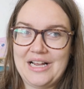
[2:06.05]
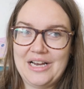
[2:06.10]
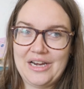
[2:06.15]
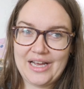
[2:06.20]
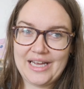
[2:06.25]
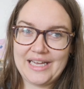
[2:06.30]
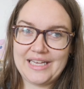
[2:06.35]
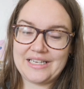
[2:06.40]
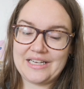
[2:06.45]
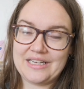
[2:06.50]
I
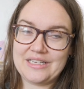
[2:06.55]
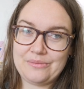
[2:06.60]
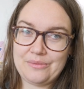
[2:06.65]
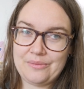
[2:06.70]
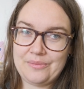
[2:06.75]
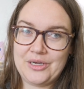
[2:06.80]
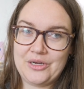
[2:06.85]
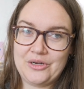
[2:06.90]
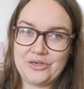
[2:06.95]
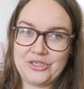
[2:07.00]
like a
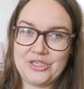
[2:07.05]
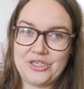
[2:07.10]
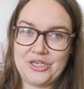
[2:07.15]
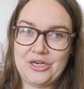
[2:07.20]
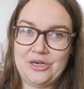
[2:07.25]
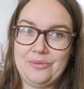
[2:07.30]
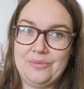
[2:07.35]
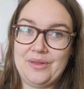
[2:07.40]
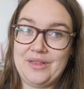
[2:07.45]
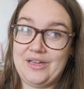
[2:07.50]
swimming
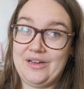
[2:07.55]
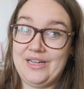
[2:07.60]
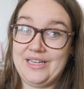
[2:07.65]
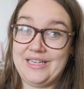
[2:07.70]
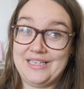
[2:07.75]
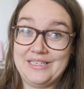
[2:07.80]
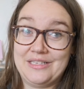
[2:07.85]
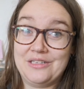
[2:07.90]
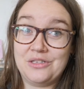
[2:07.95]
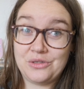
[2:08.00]
costume that I
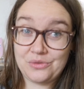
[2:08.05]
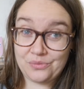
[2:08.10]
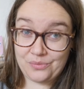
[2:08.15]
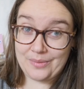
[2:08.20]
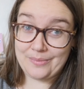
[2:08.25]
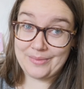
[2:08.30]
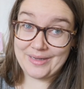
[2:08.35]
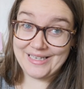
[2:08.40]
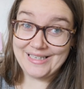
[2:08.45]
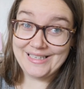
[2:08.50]
can
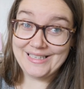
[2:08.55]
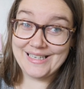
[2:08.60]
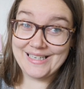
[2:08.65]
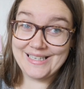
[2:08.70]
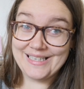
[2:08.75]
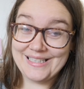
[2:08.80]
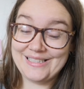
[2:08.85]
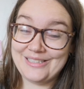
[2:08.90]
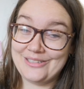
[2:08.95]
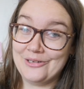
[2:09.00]
swim in,
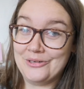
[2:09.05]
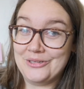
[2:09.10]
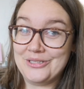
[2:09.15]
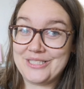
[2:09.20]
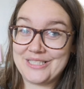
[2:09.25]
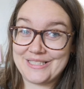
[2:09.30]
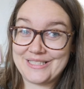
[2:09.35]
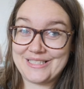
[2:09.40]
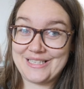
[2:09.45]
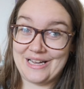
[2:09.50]
not
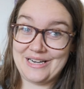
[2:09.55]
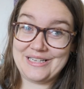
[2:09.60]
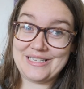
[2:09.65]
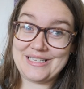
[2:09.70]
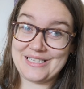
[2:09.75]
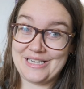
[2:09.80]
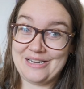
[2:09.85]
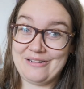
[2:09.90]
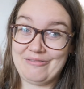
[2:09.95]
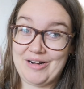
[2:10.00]
just kind of
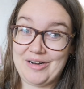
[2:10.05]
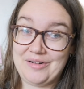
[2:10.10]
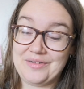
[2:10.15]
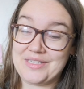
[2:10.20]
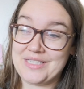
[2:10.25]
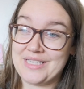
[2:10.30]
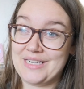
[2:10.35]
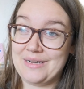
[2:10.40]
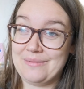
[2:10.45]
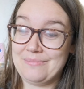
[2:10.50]
sit
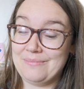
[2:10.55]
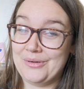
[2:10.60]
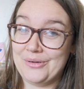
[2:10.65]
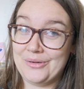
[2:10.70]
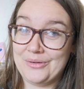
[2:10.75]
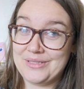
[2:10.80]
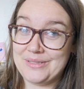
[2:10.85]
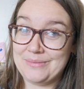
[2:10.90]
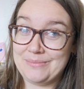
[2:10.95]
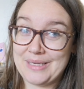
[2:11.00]
around in. I'm
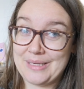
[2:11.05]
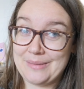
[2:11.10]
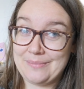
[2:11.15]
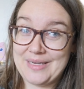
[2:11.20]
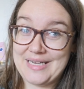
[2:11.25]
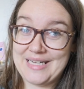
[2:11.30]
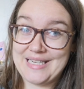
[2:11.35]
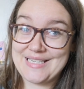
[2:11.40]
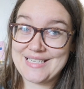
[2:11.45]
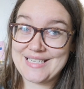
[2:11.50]
not a big
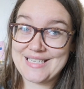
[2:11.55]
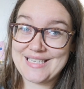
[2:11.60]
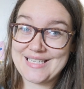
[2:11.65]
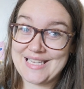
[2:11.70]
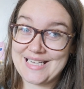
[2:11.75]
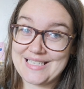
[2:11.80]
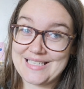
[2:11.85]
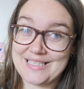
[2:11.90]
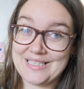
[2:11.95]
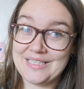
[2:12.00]
beach
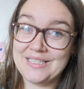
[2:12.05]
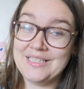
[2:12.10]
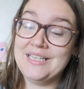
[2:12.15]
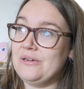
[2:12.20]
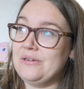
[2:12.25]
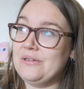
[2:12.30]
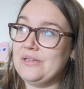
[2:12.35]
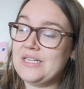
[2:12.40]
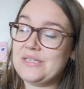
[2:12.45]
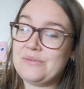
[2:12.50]
sitter.
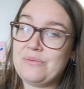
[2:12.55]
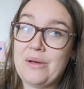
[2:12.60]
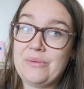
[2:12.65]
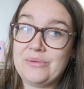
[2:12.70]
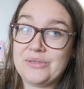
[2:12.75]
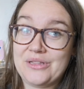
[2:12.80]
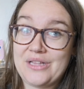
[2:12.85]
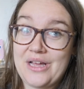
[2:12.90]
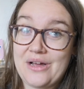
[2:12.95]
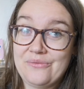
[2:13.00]
So that's what I
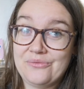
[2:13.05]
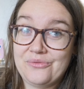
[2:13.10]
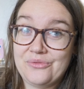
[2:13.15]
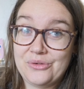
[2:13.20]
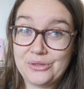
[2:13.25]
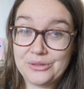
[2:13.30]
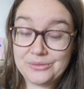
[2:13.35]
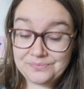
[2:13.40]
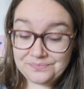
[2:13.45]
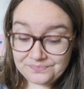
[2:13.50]
was on the hunt
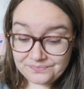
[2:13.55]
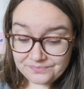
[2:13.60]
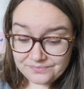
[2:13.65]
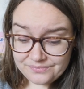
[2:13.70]
for.